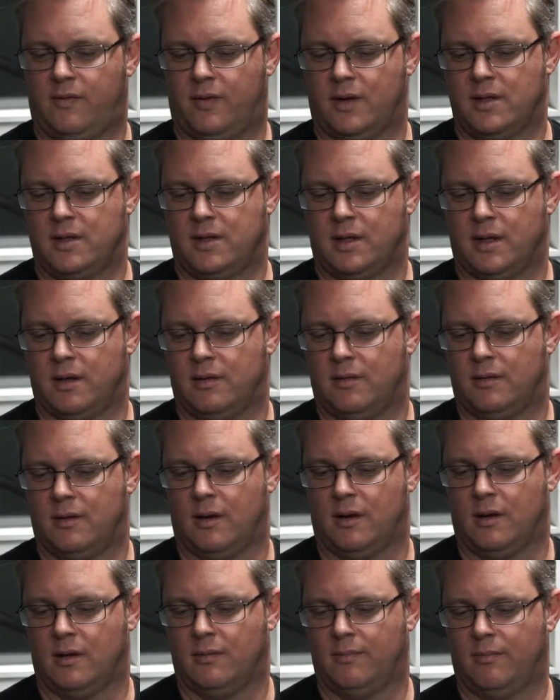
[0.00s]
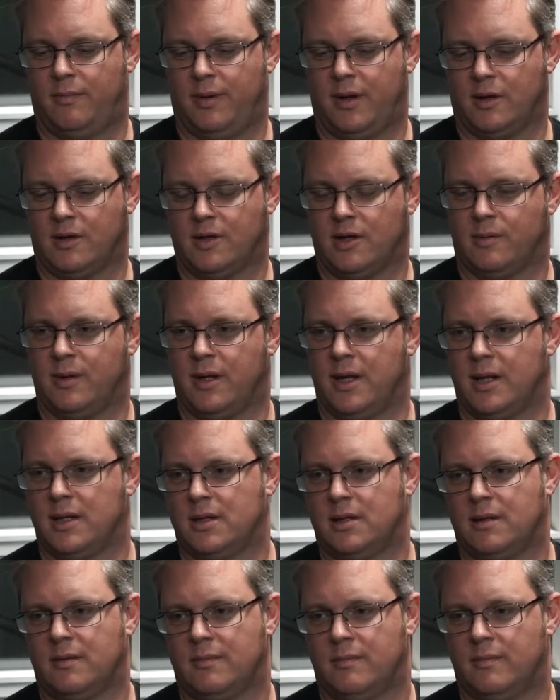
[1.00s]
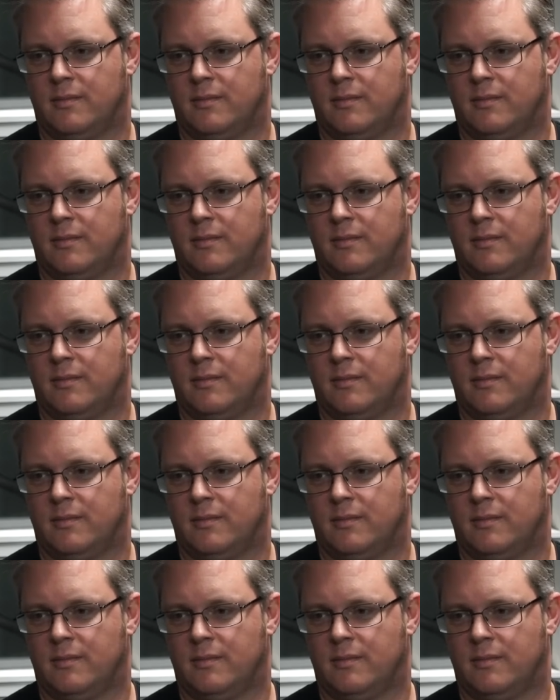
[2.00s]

for us to not be on top of this?